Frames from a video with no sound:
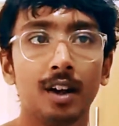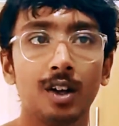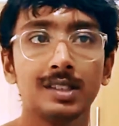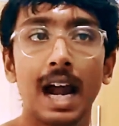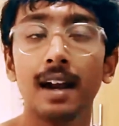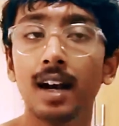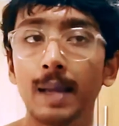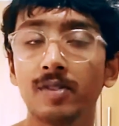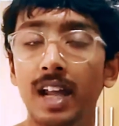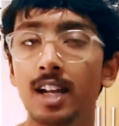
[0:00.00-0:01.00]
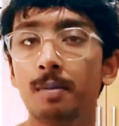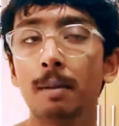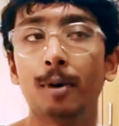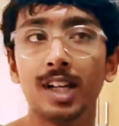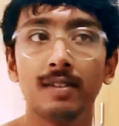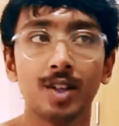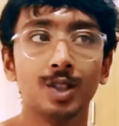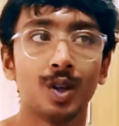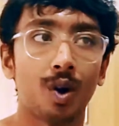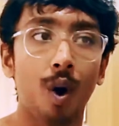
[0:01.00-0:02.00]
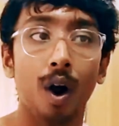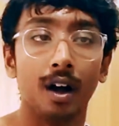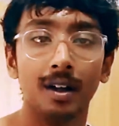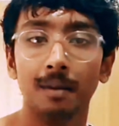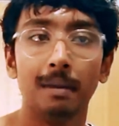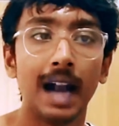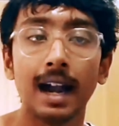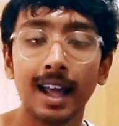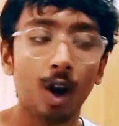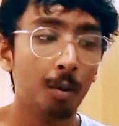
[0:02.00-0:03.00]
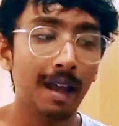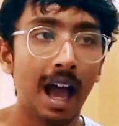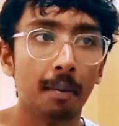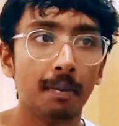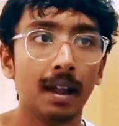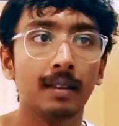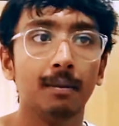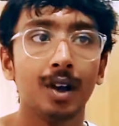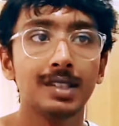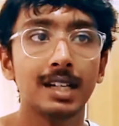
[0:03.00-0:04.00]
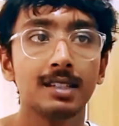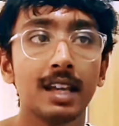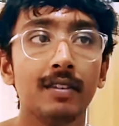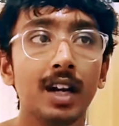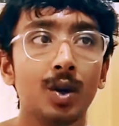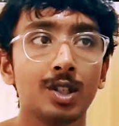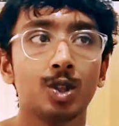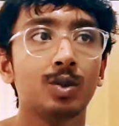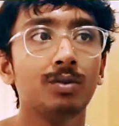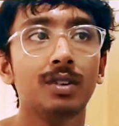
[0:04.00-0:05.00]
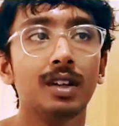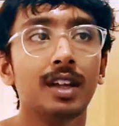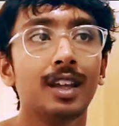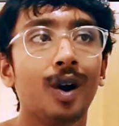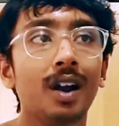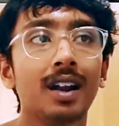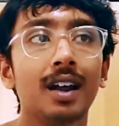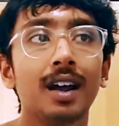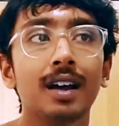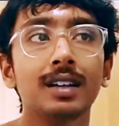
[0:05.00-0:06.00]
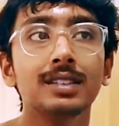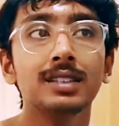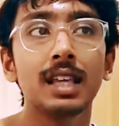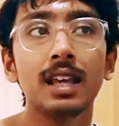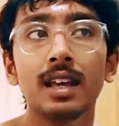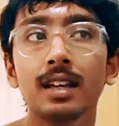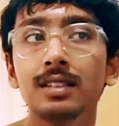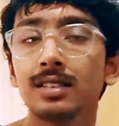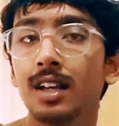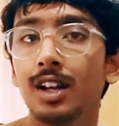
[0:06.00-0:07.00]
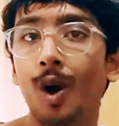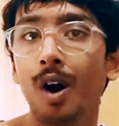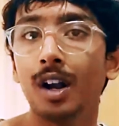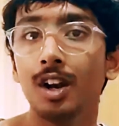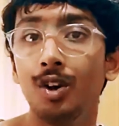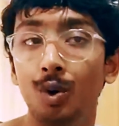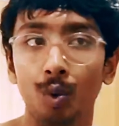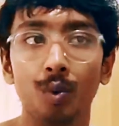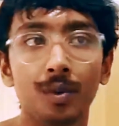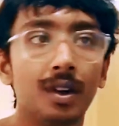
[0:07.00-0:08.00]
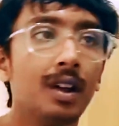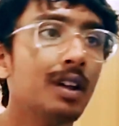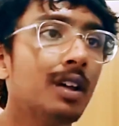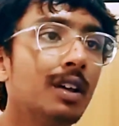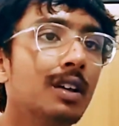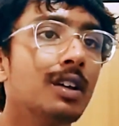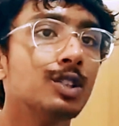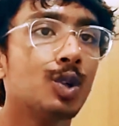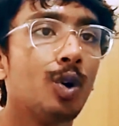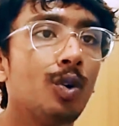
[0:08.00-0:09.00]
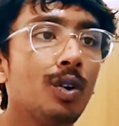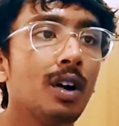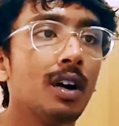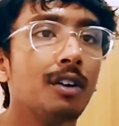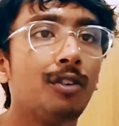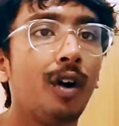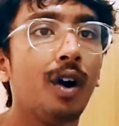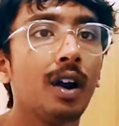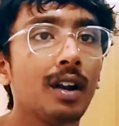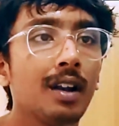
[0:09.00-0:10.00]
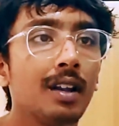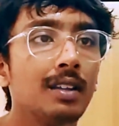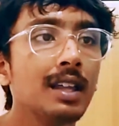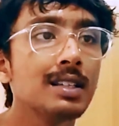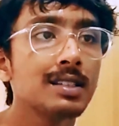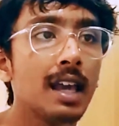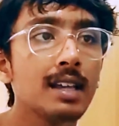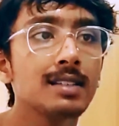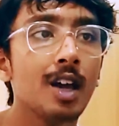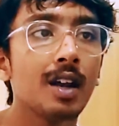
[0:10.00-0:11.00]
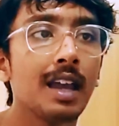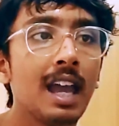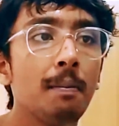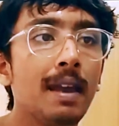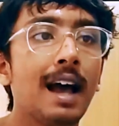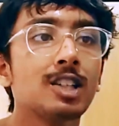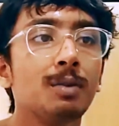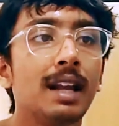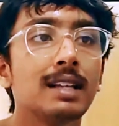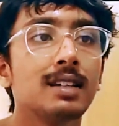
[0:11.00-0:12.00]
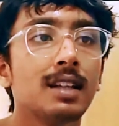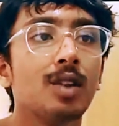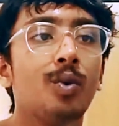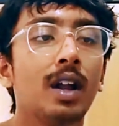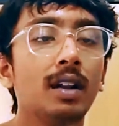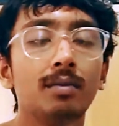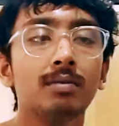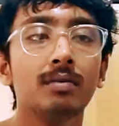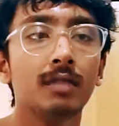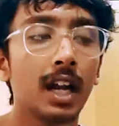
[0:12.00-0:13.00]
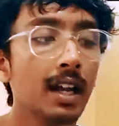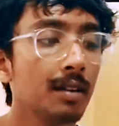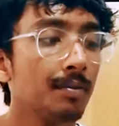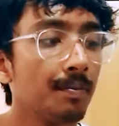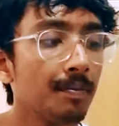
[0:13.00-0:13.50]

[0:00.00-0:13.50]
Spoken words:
or standard Gibbs free energy being positive is also wrong. But that cannot be happening because that's given to us. So your C is not true. So for this case, your Kp has to be lesser than 1, right?